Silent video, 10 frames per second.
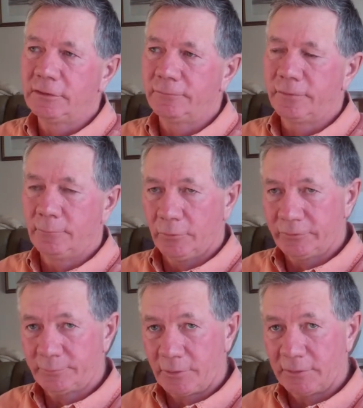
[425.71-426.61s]
and for the
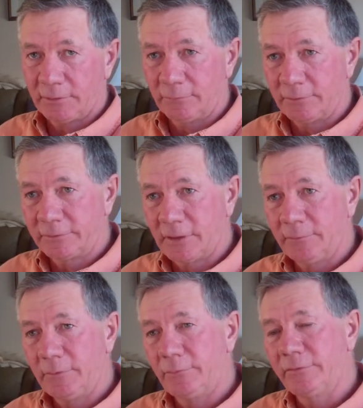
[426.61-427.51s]
most part in the
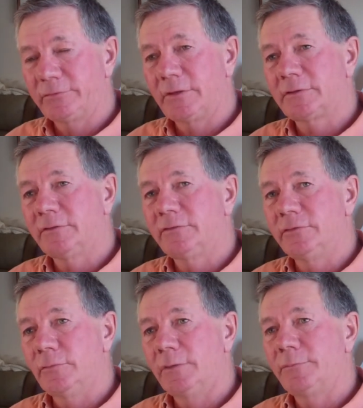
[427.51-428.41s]
wintertime they're restricted
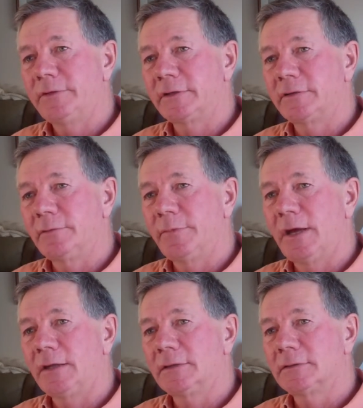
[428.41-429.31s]
to one particular
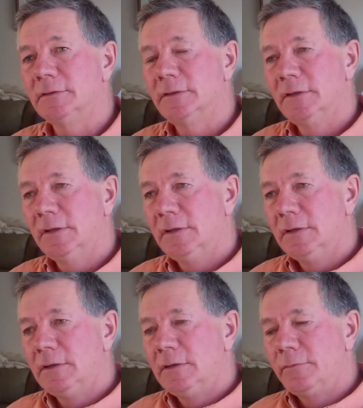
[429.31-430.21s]
paddock.
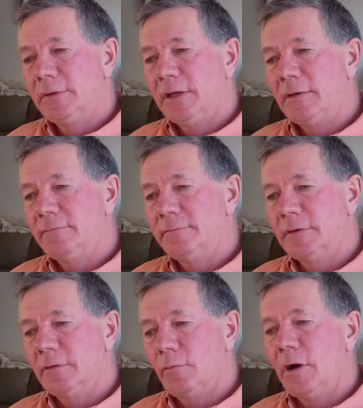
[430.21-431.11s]
We have
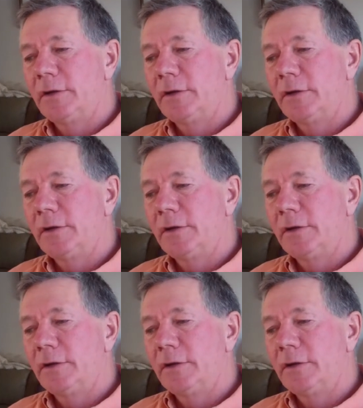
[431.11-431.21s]
well